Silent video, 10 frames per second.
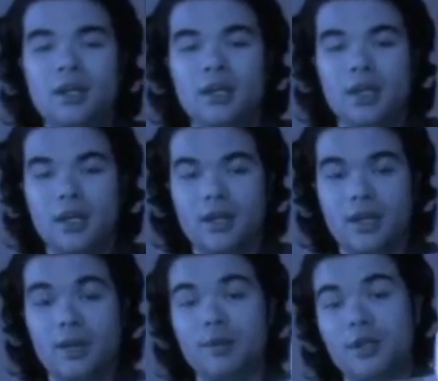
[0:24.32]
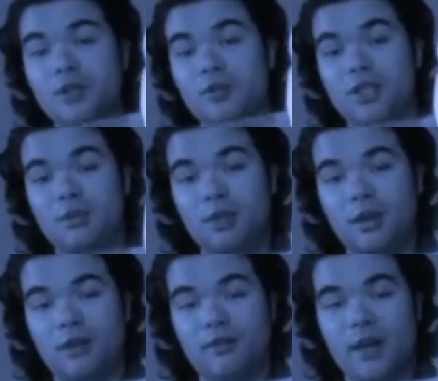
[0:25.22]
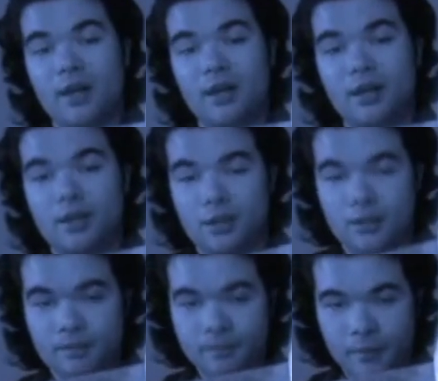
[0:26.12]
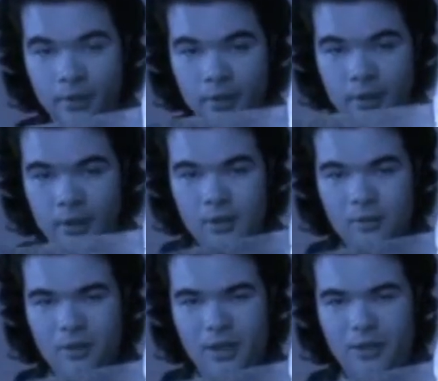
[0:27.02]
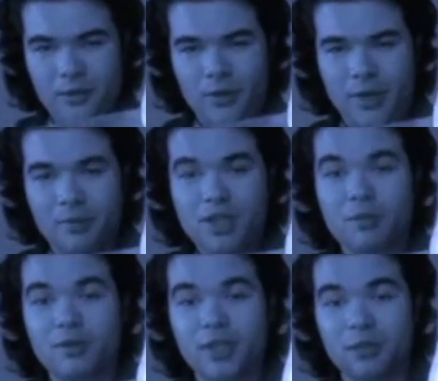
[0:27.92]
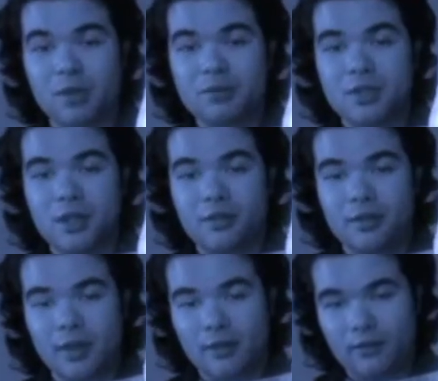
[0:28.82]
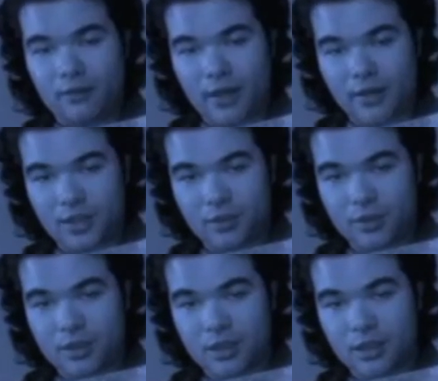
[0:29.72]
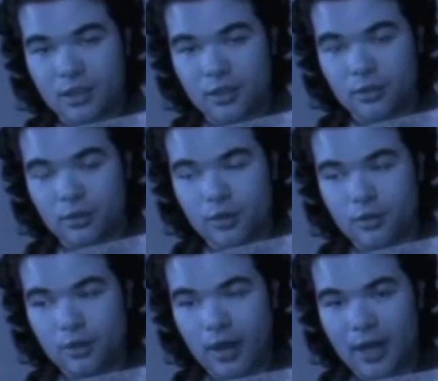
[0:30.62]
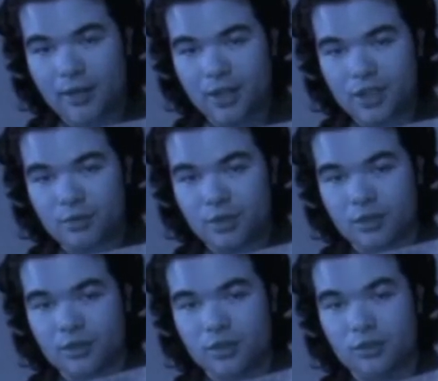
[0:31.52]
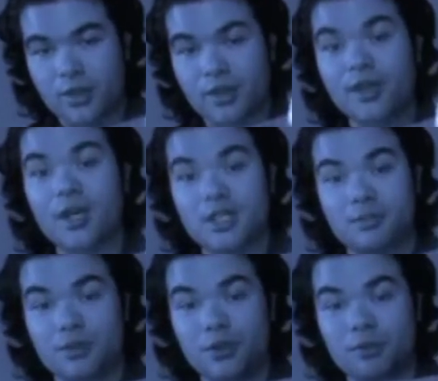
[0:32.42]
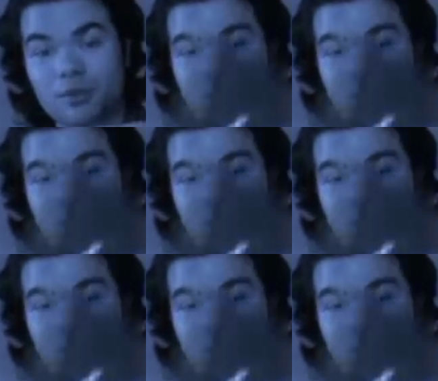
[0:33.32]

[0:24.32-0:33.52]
And I'm a huge Jim Carrey fan, and well, I don't know that much about Taylor Momsen other than the fact that she was Cindy Lou Who and that she was also in Gossip Girl.